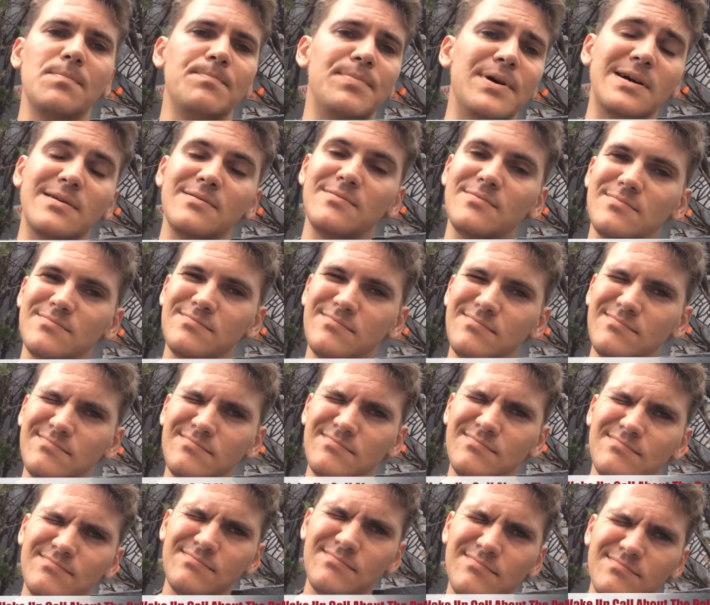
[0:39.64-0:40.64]
But
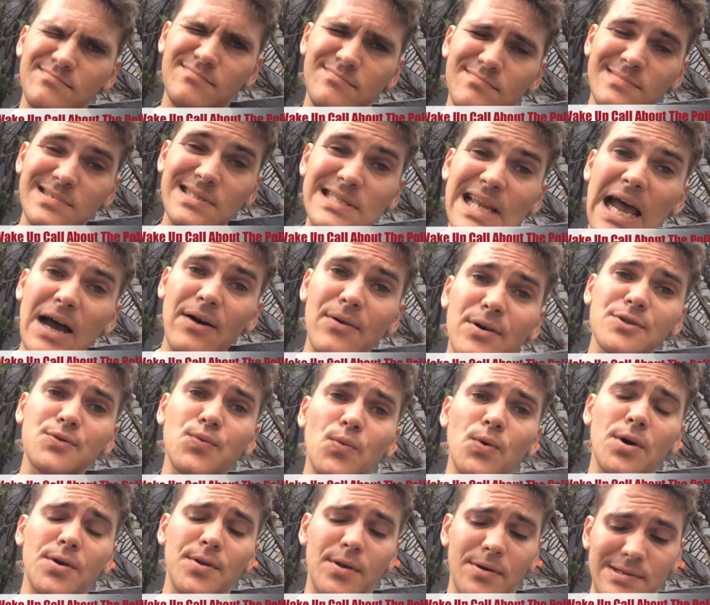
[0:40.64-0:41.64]
now is
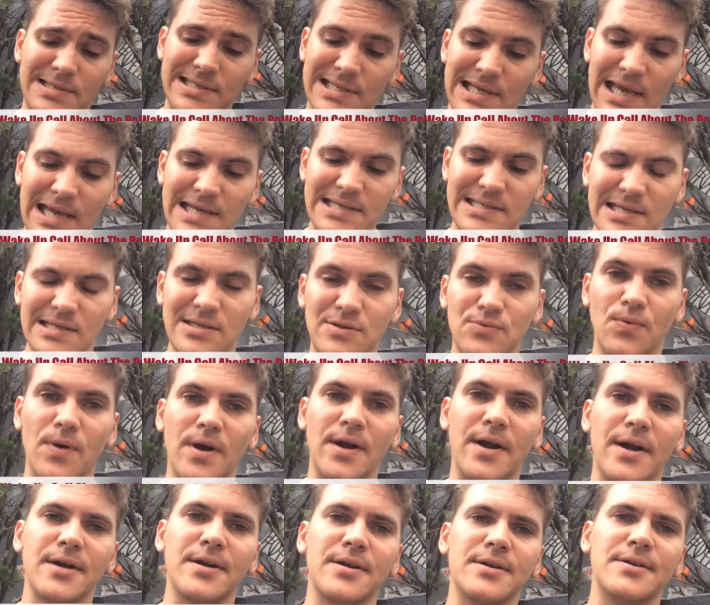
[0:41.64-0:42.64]
one of those cases
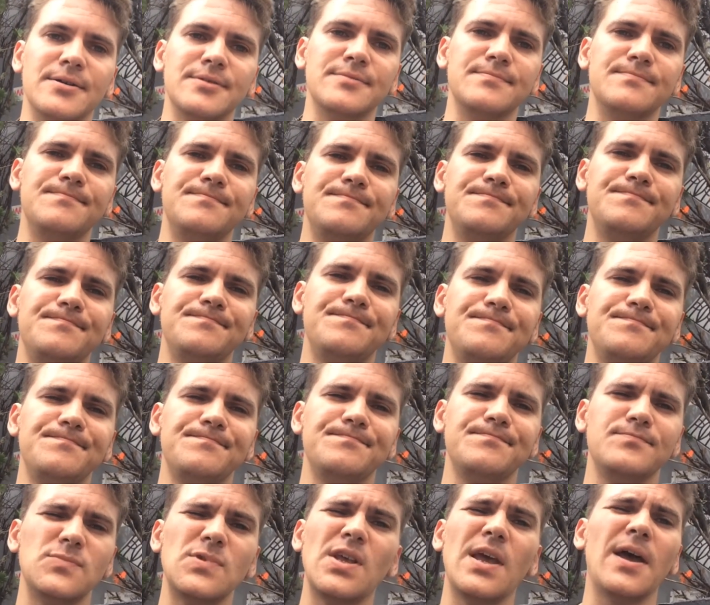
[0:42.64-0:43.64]
where,
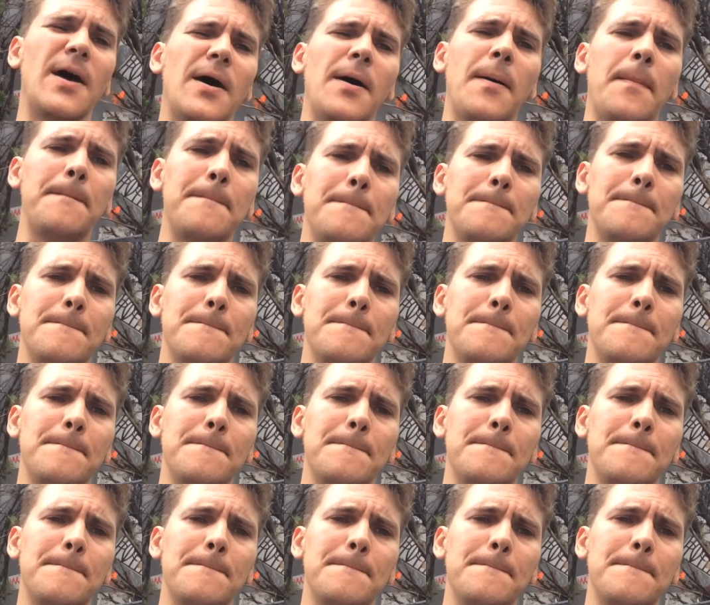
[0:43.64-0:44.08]
yeah,